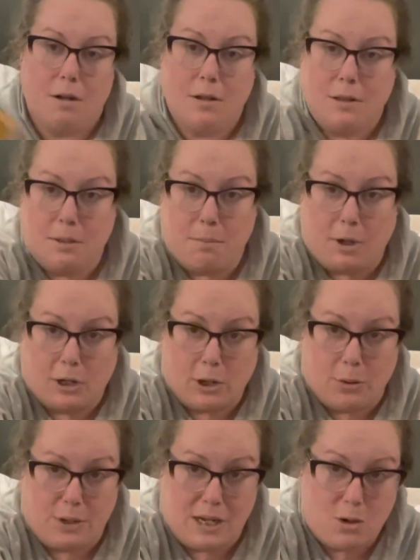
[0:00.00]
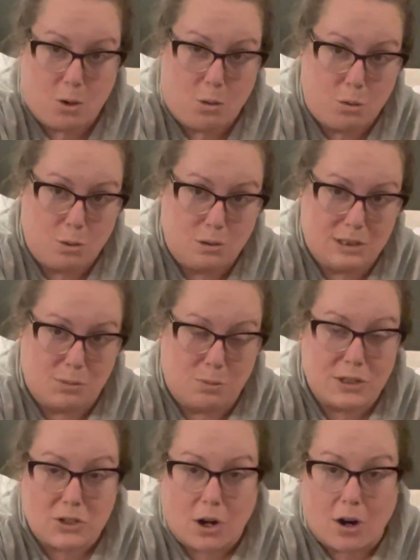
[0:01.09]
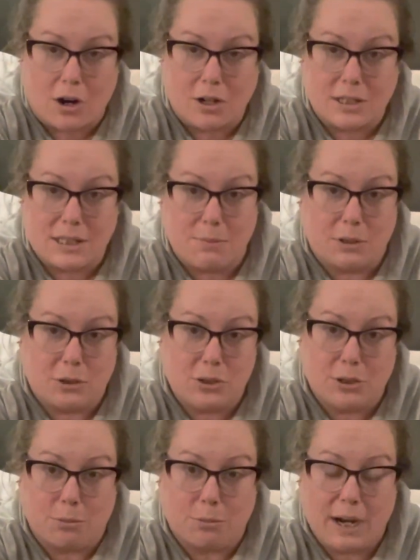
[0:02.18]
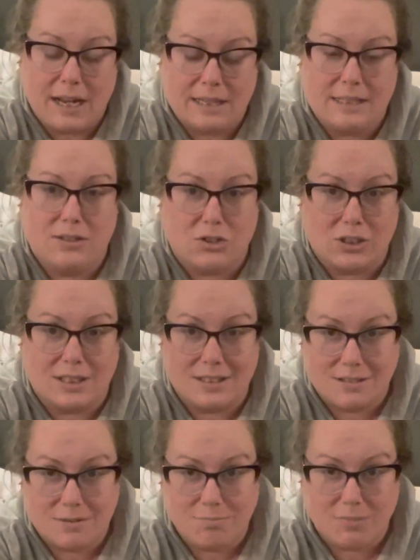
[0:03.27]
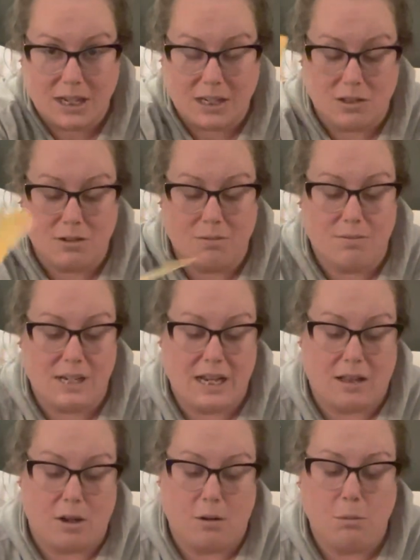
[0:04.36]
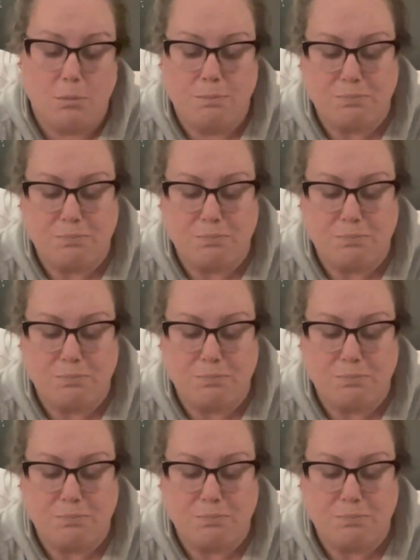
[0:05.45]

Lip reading: the Marconi Golds, which are similar to the Reds, just in yellow.